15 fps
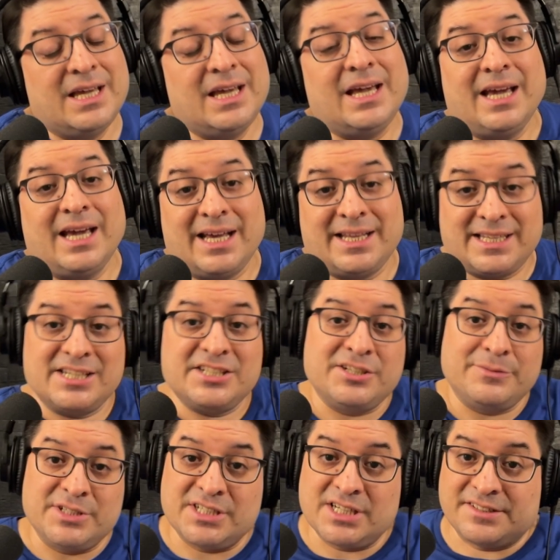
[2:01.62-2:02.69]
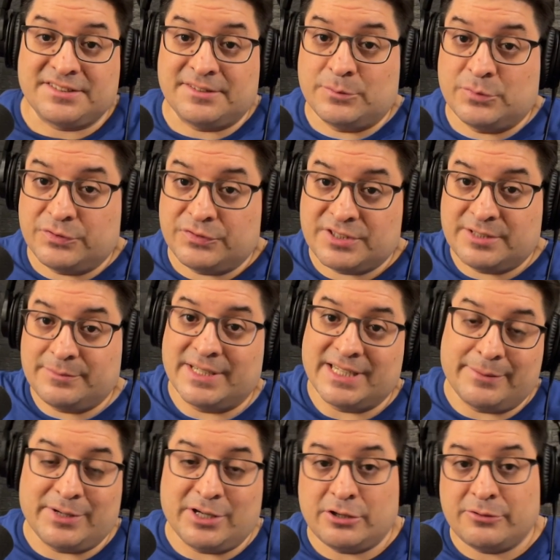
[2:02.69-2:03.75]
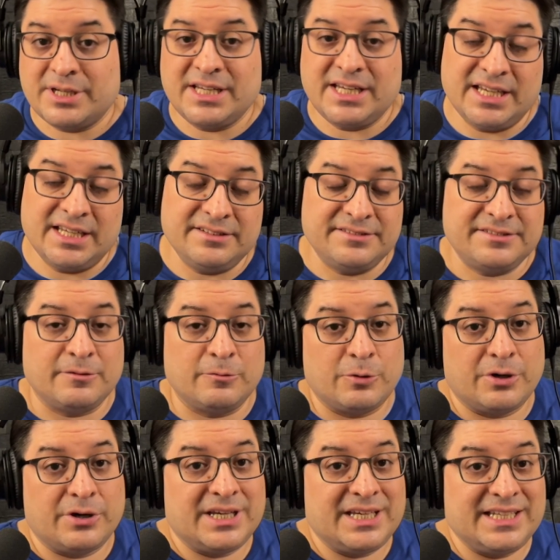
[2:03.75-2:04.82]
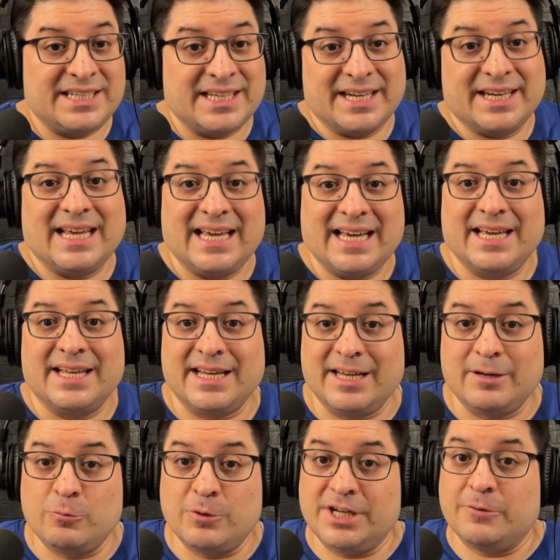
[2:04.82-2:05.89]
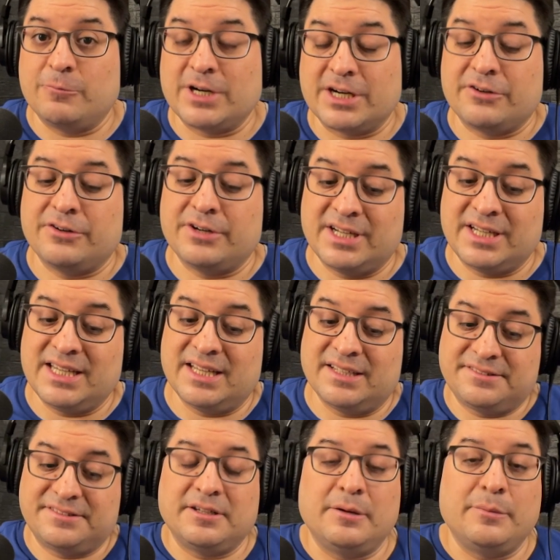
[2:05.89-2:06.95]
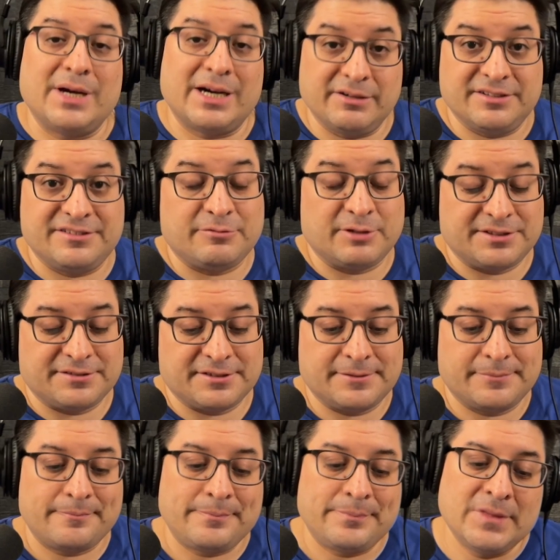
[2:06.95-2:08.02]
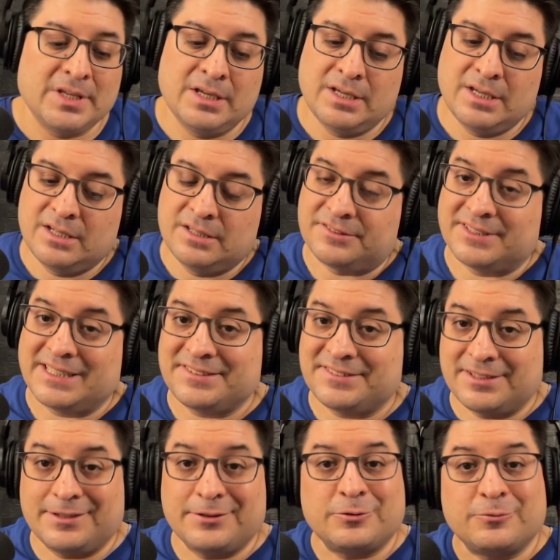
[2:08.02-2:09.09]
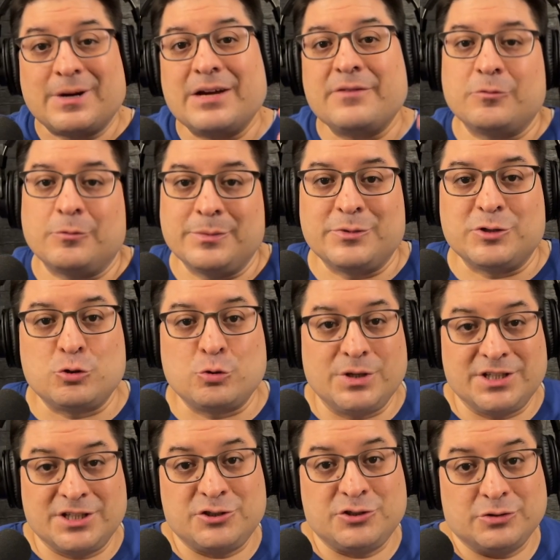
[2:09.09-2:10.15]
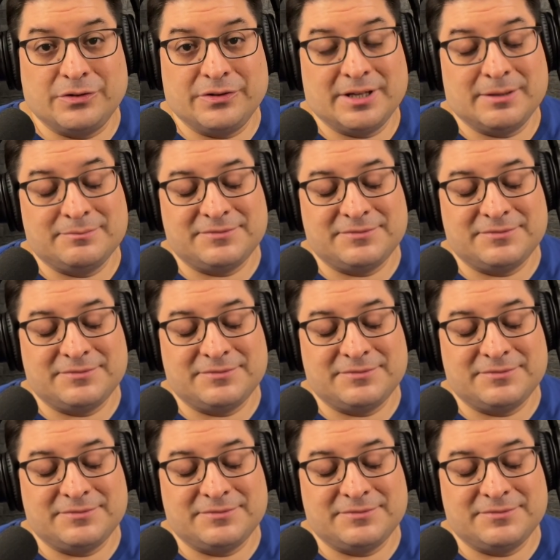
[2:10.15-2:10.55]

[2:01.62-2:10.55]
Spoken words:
And then Jimmy Johnson moved to the Miami Hurricanes, where he then had a winning record against Barry Switzer. So that's the little rivalry between the two of them.